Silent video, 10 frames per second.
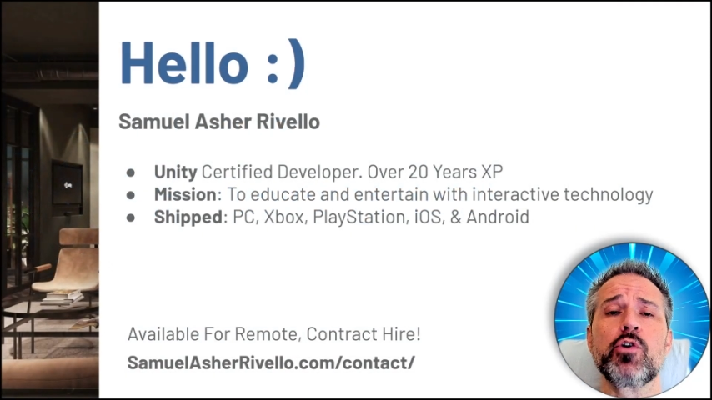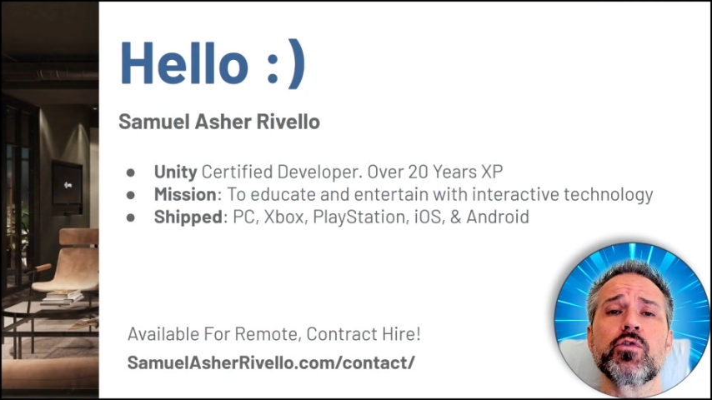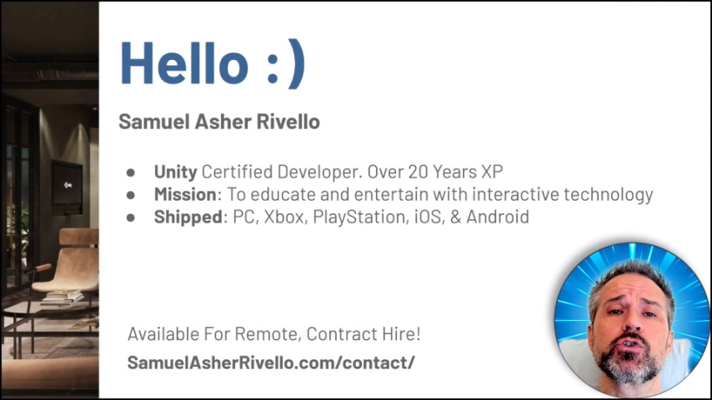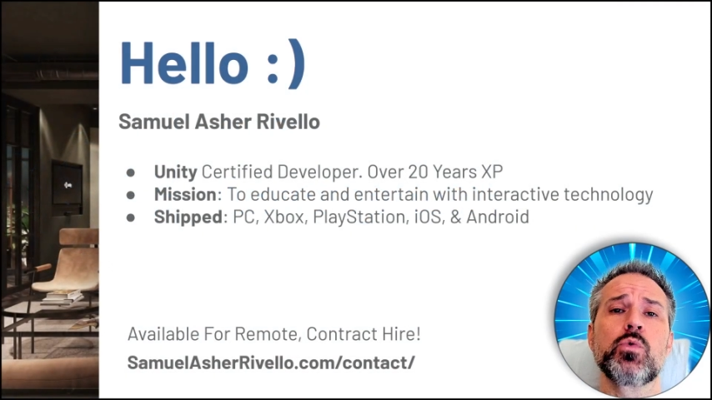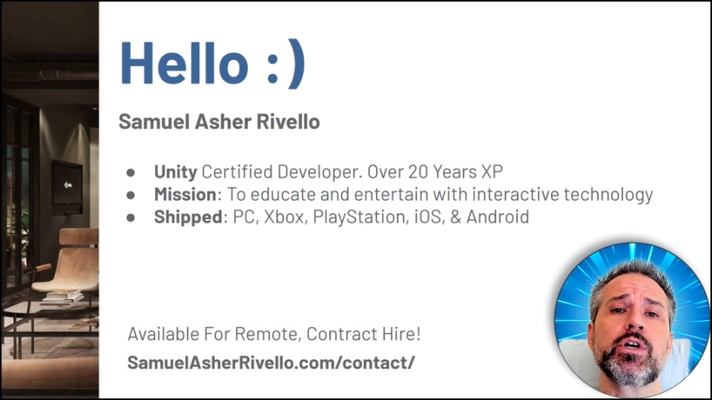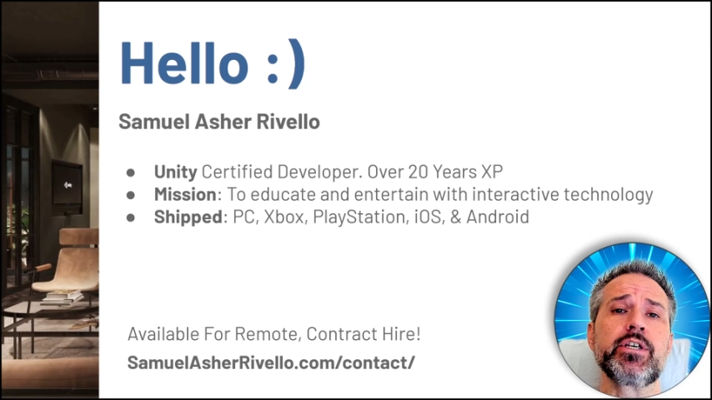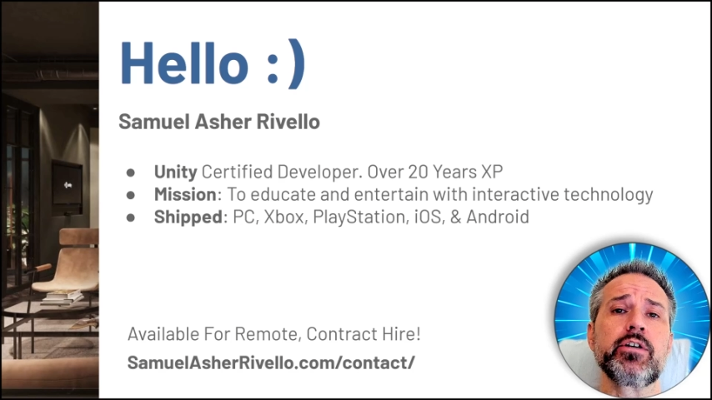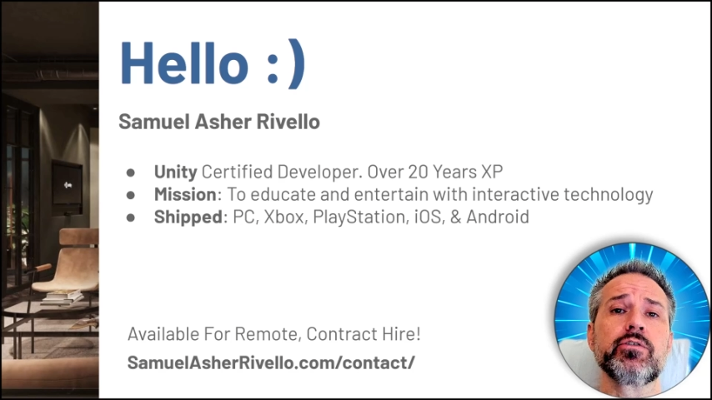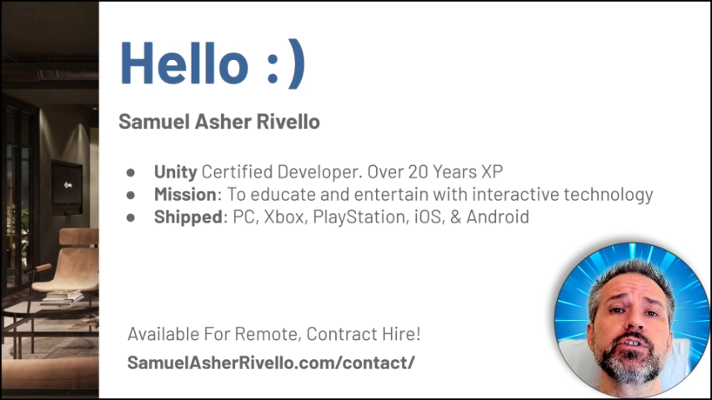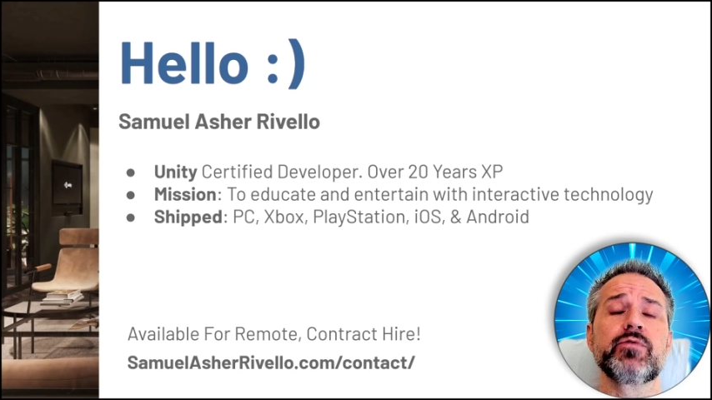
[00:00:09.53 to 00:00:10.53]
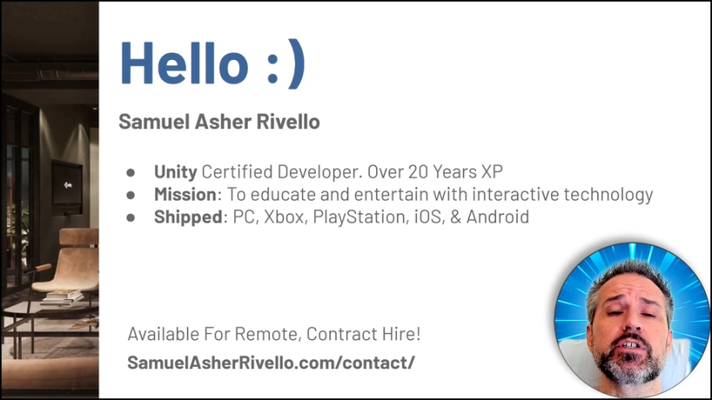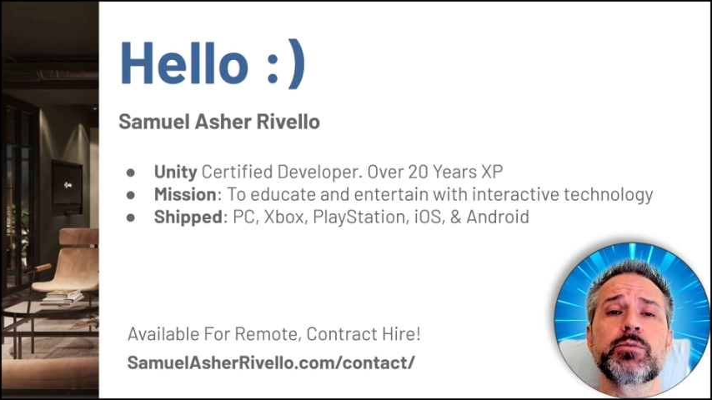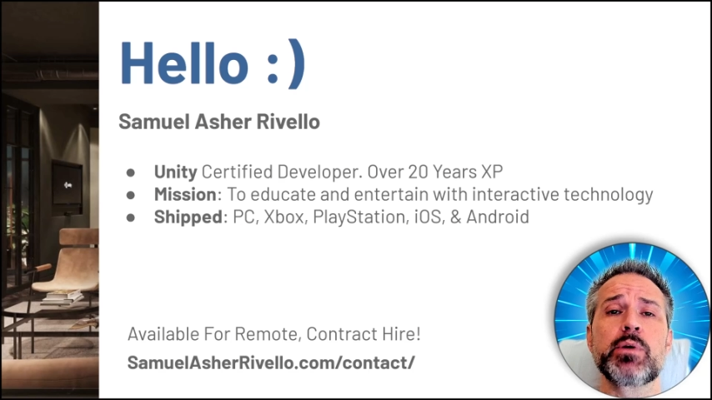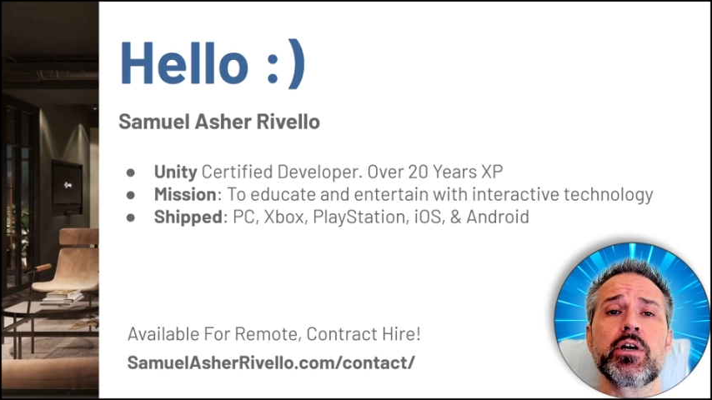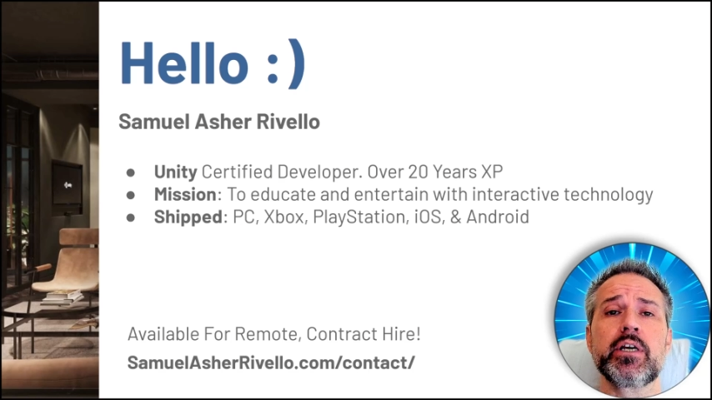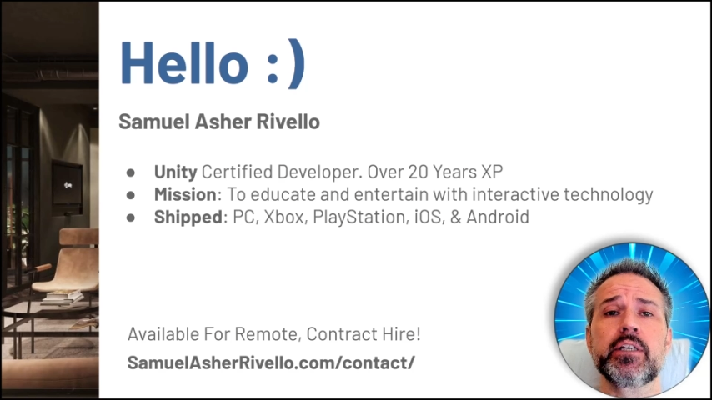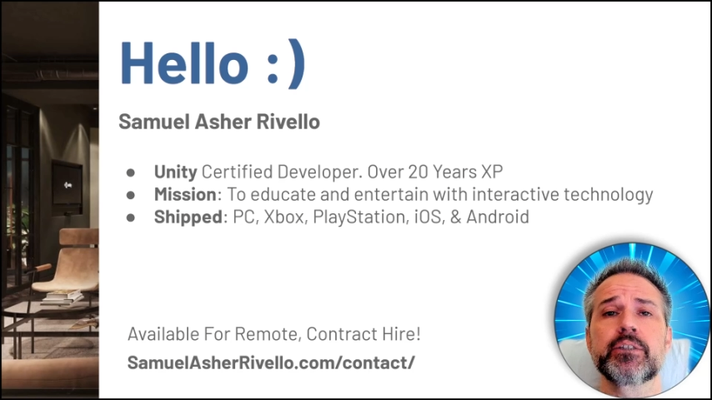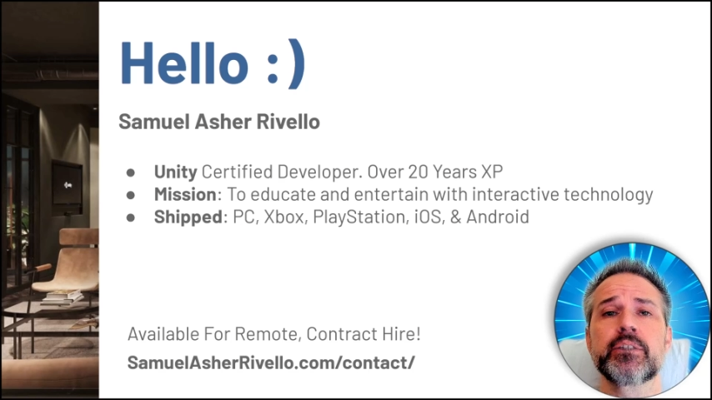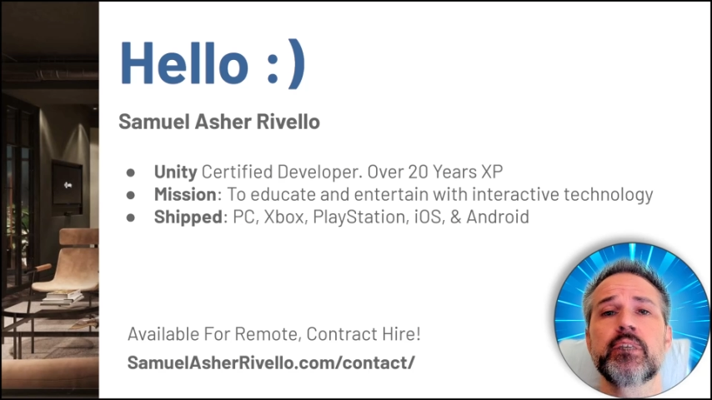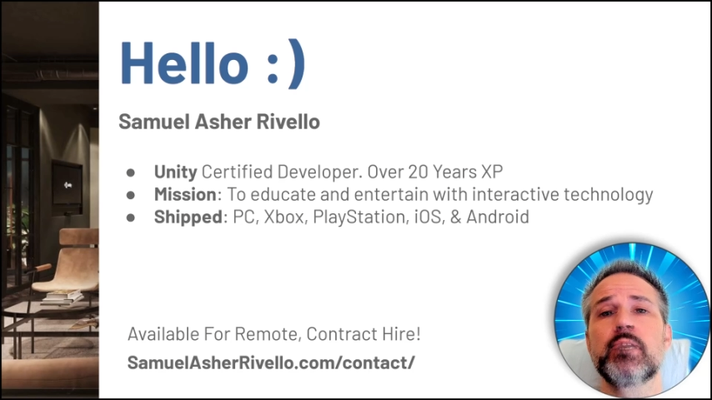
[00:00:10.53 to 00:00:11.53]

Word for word: over 20 years of experience.